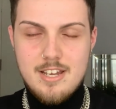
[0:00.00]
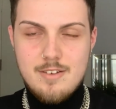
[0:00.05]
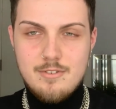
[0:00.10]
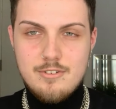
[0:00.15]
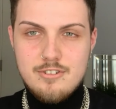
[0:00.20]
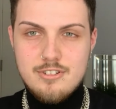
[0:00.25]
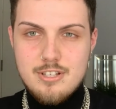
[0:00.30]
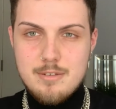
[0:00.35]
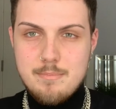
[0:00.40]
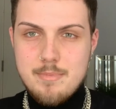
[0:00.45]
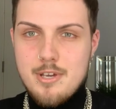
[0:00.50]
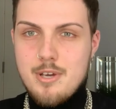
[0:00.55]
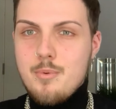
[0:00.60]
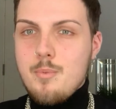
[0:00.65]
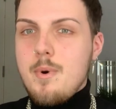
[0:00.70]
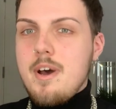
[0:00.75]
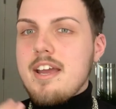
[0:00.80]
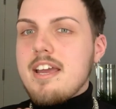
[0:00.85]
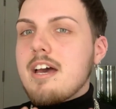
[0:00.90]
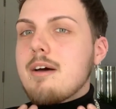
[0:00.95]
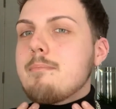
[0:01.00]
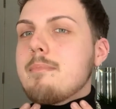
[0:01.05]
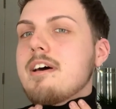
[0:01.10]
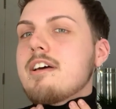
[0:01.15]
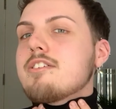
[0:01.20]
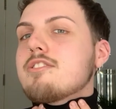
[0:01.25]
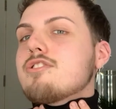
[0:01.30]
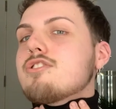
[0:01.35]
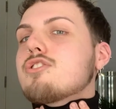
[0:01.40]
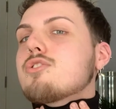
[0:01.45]
I've lost a bit of weight, I
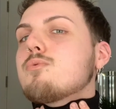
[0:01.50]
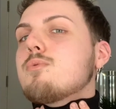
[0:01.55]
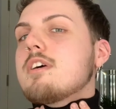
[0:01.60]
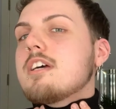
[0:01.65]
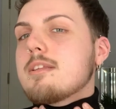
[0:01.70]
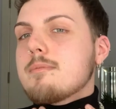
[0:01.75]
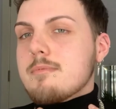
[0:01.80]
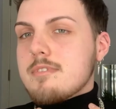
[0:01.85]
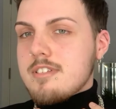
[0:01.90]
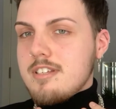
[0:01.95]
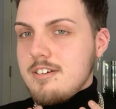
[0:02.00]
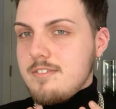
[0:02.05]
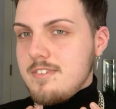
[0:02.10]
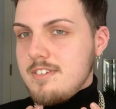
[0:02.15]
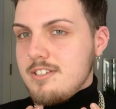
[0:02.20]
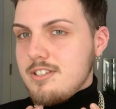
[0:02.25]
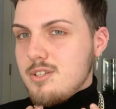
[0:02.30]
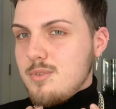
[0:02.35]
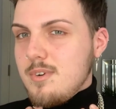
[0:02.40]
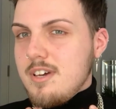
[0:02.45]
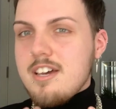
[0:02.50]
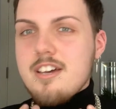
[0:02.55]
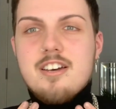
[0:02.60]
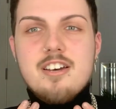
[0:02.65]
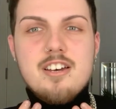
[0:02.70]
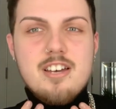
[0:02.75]
managed to squeeze myself into it,